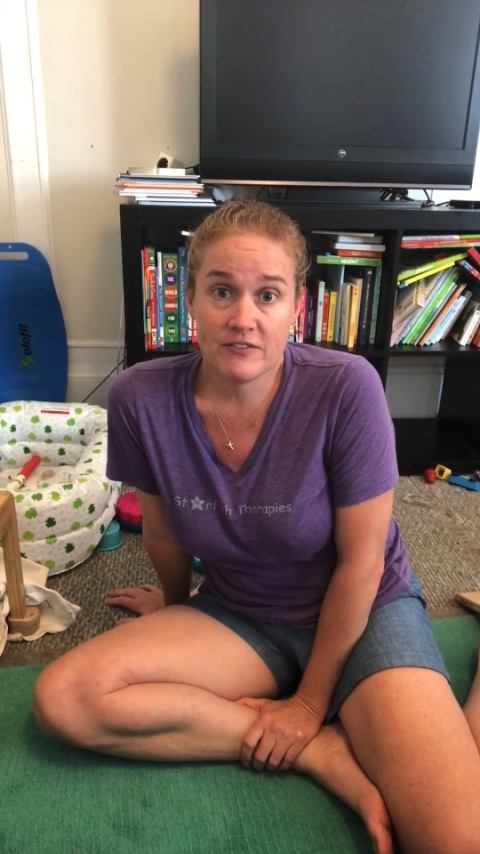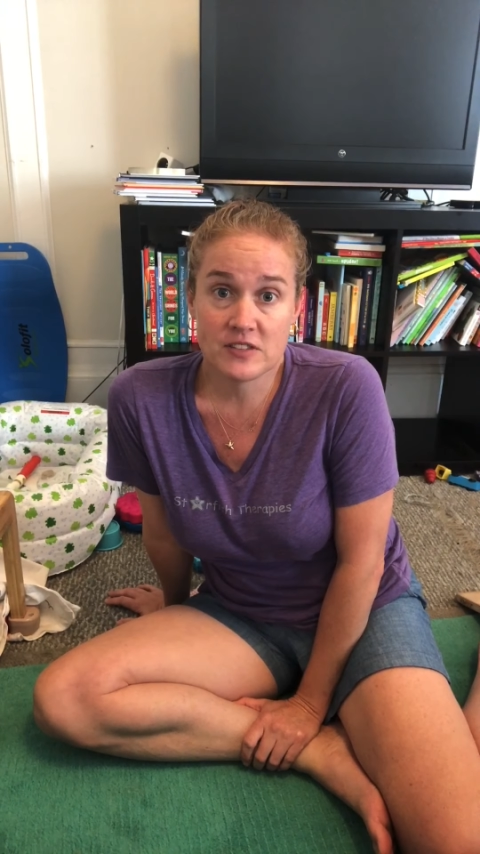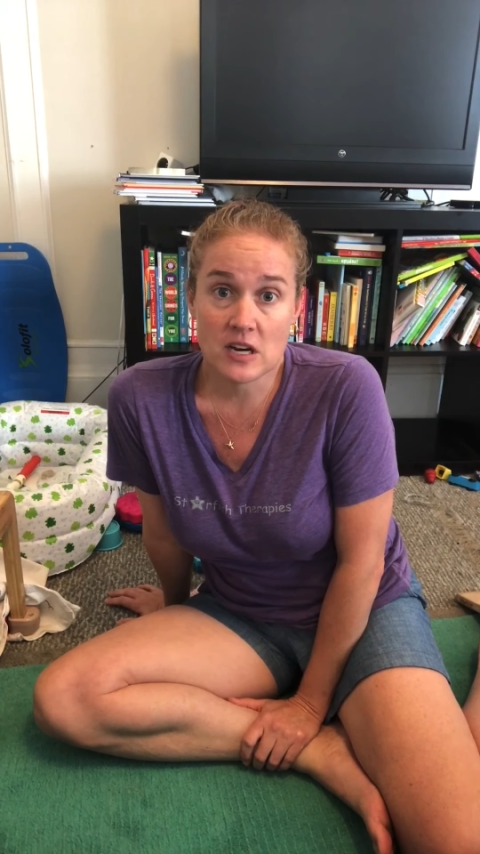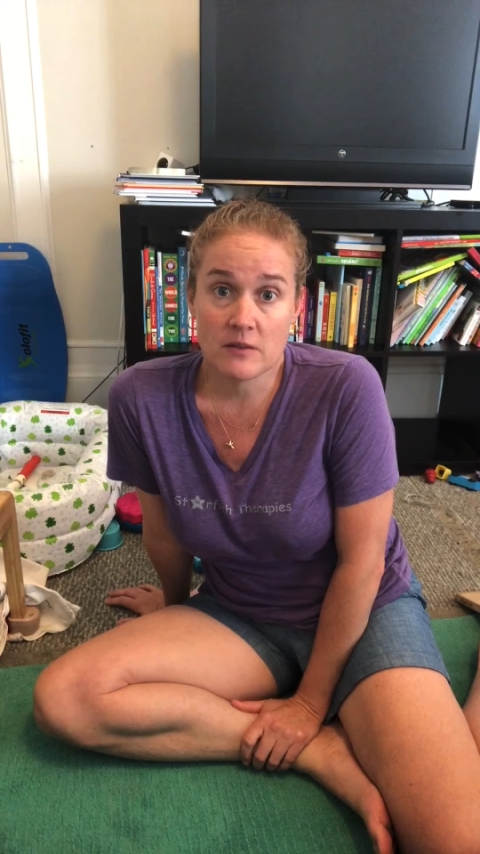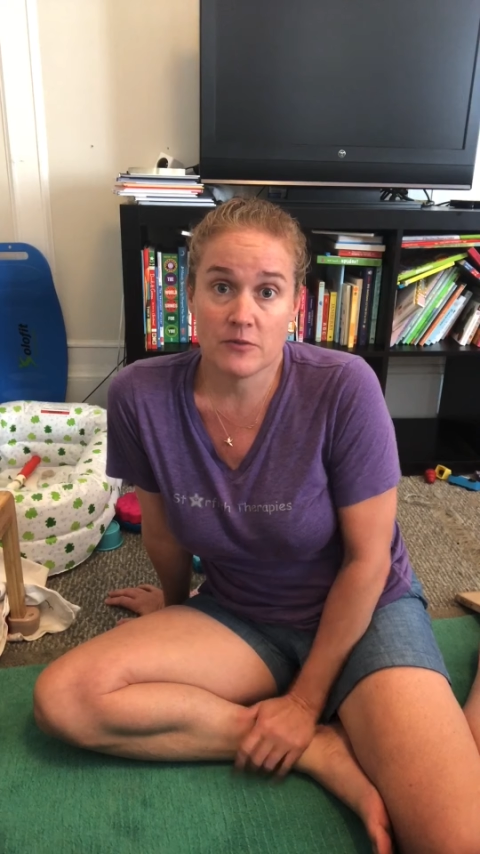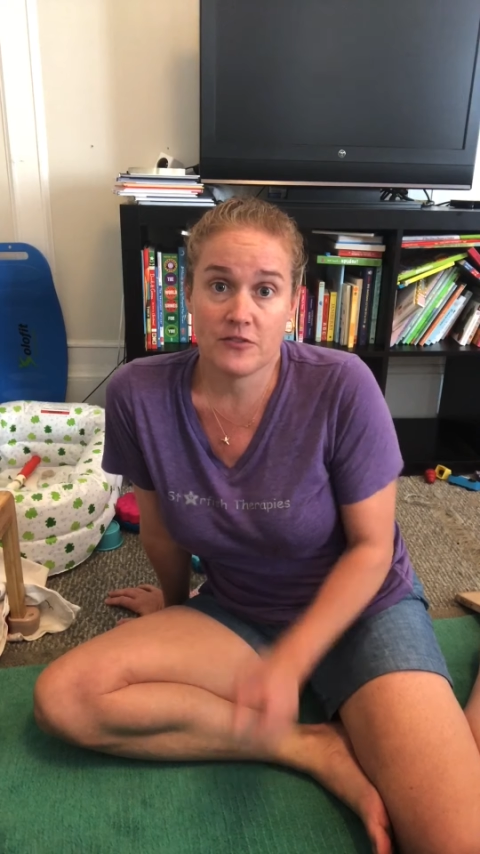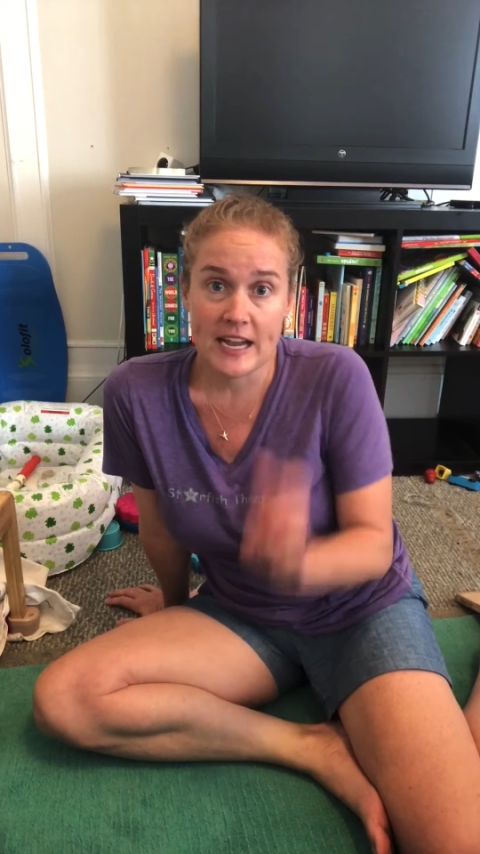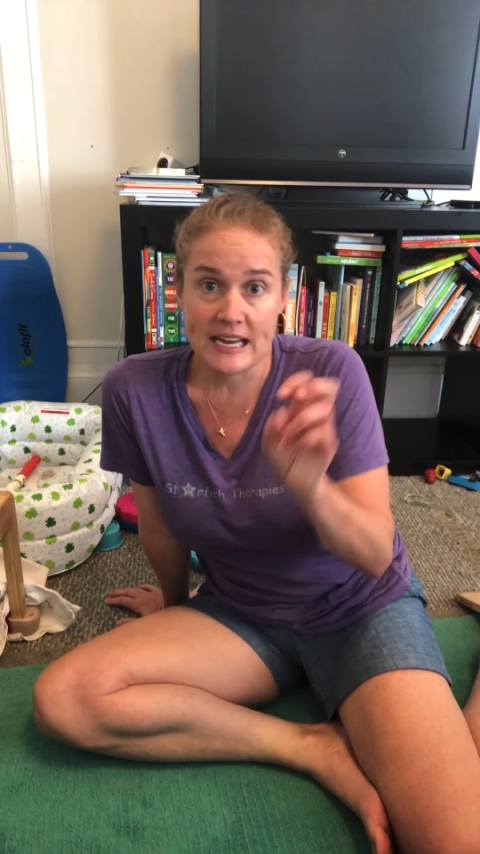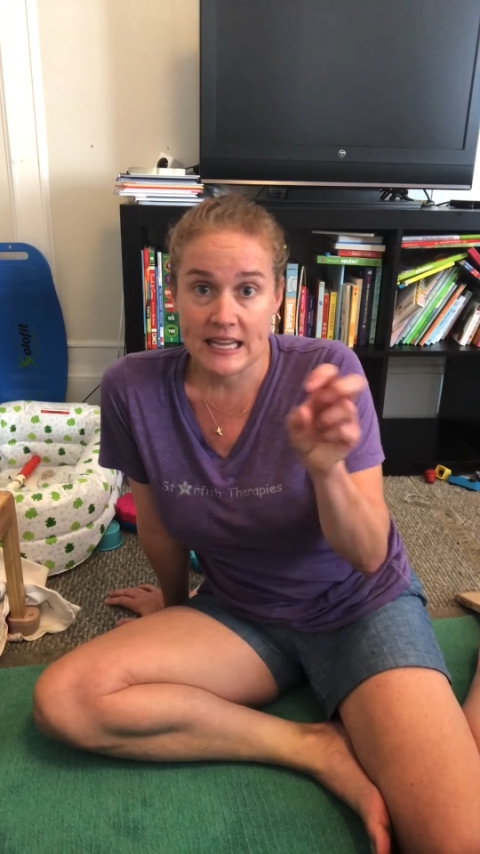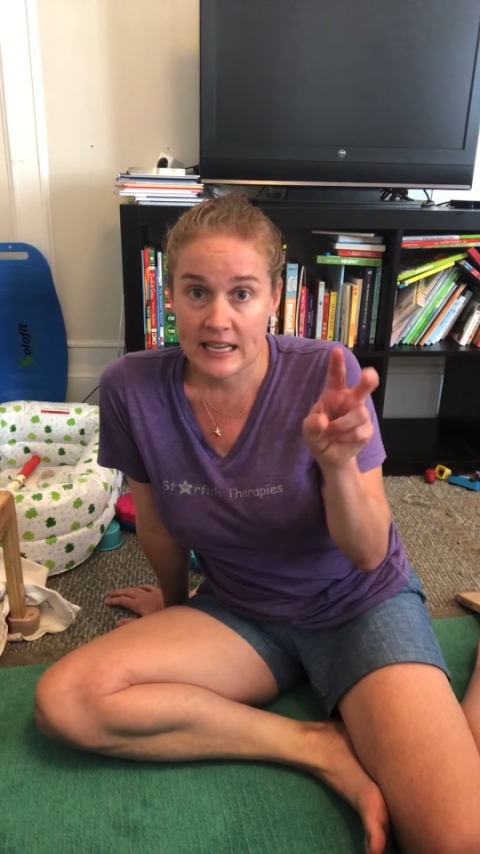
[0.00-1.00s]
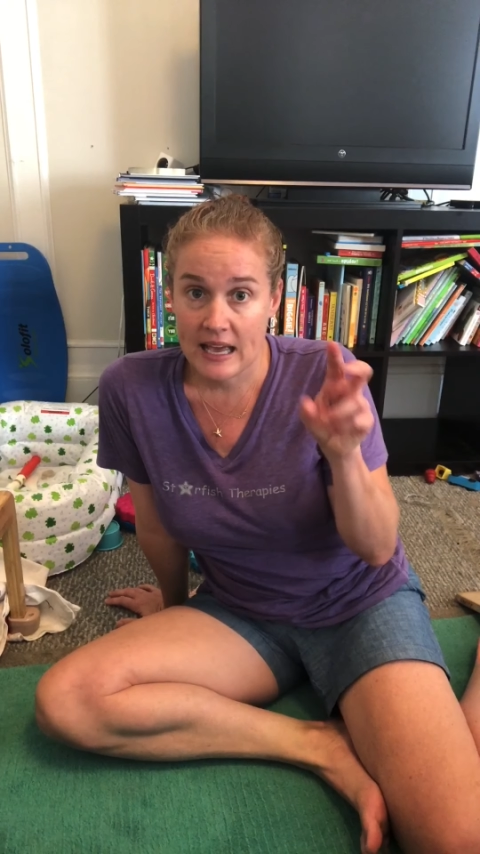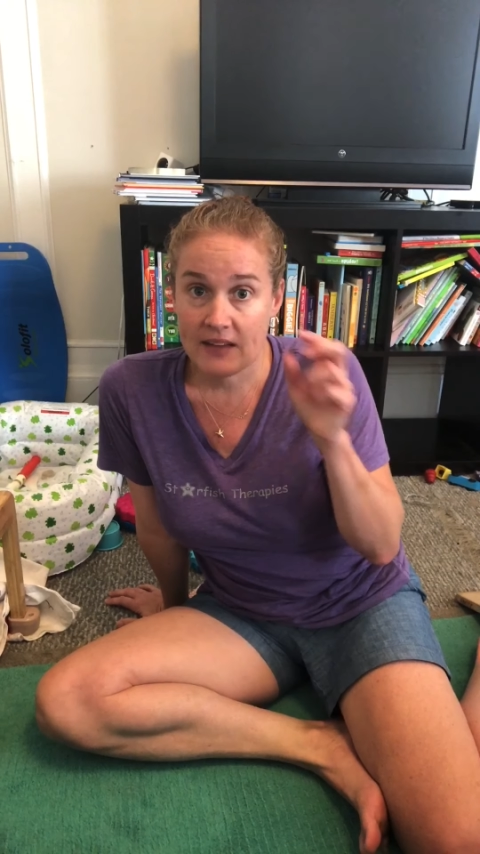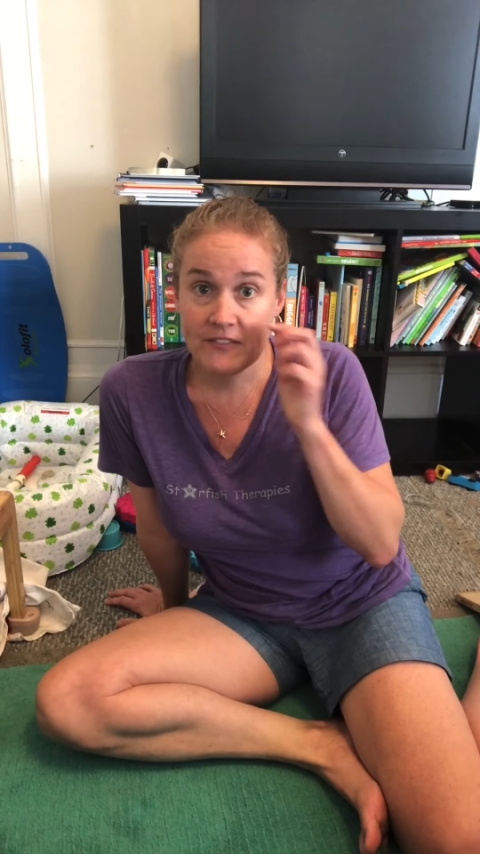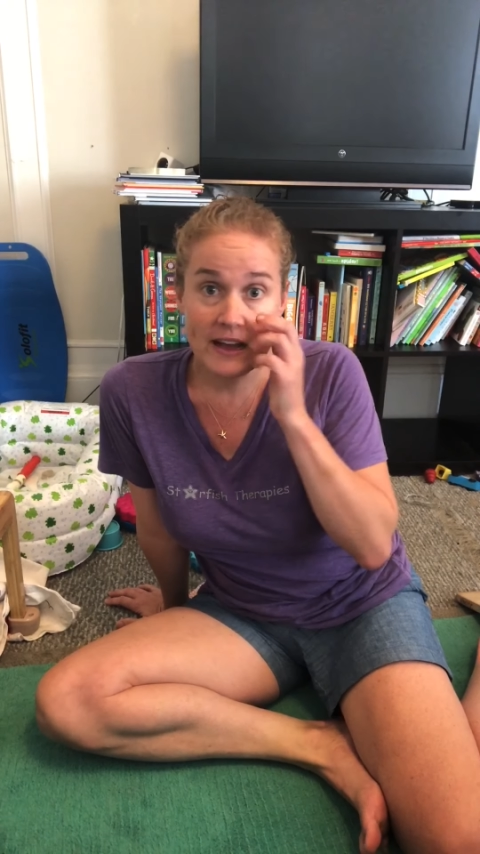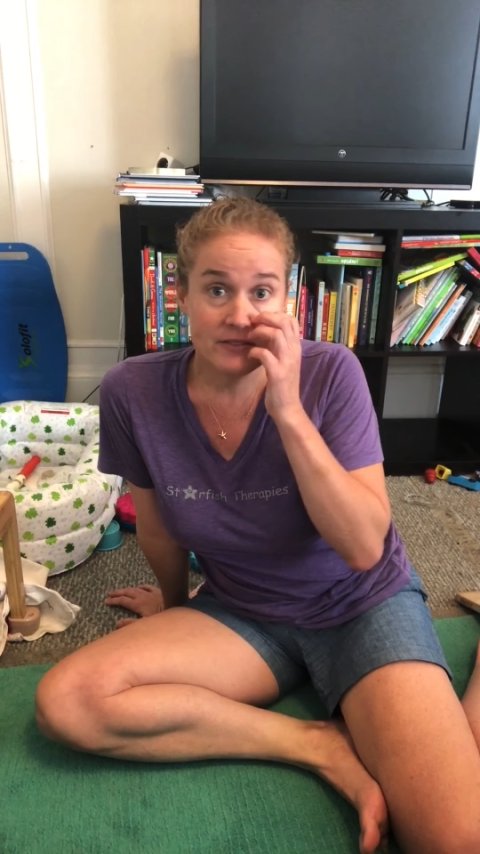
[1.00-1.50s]
start fighting
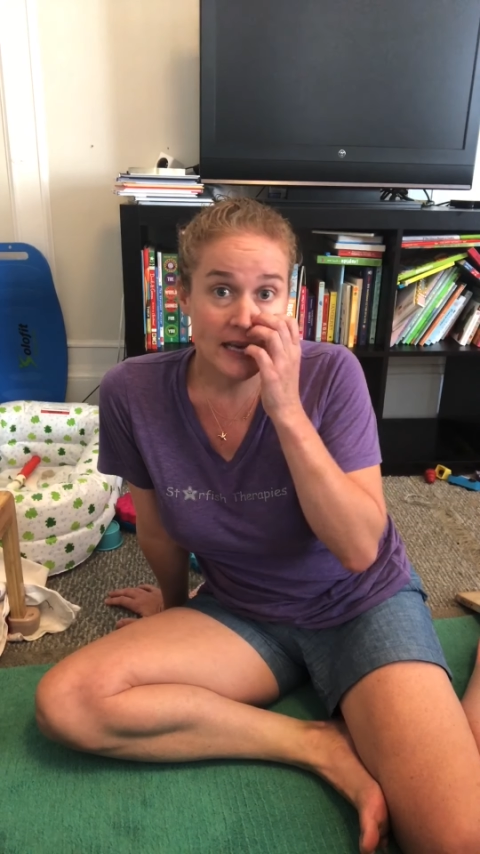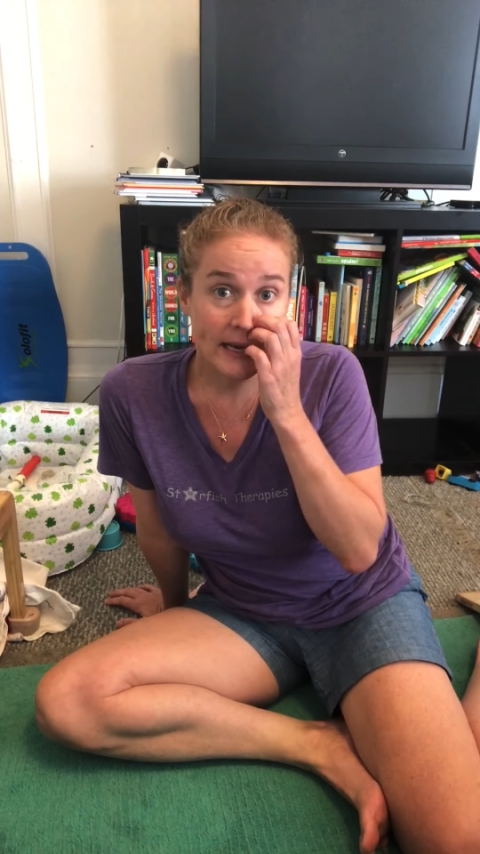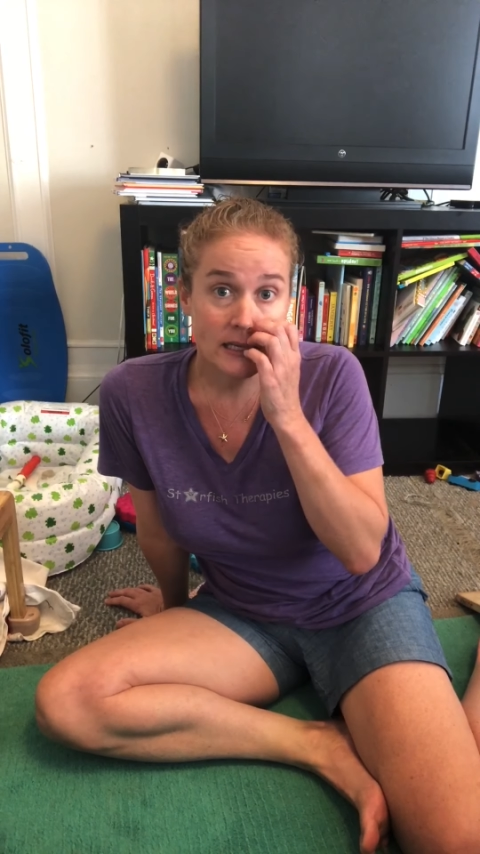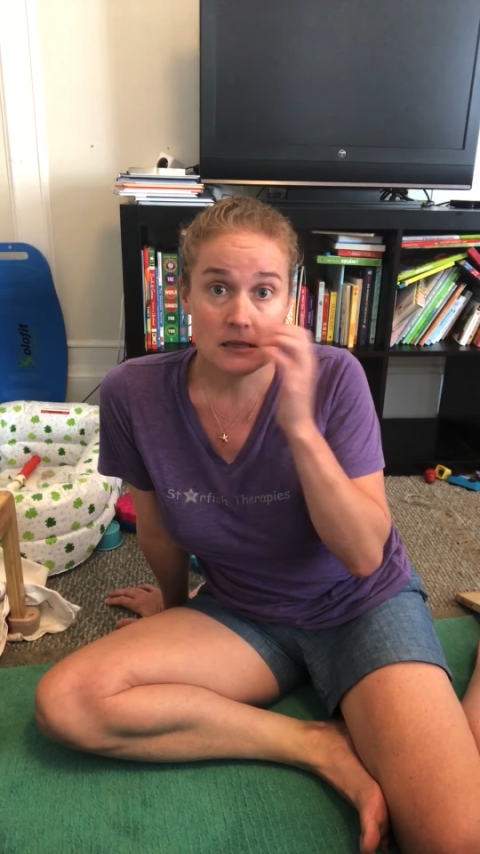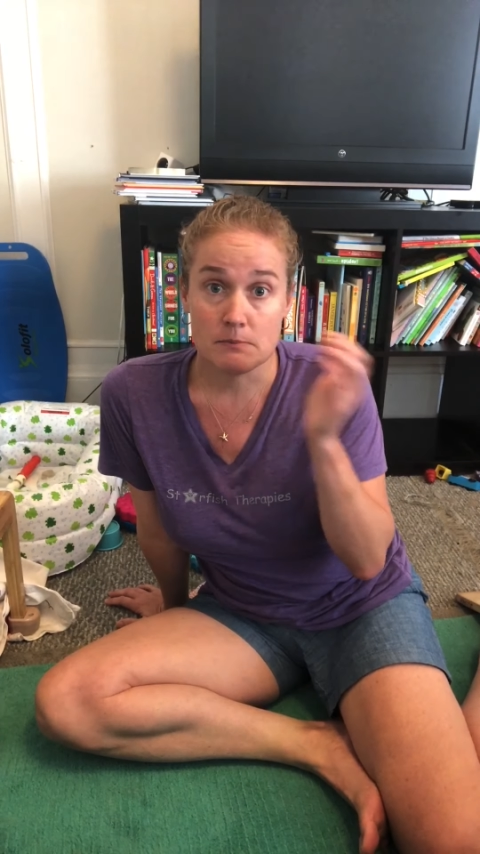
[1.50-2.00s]
at 5 seconds,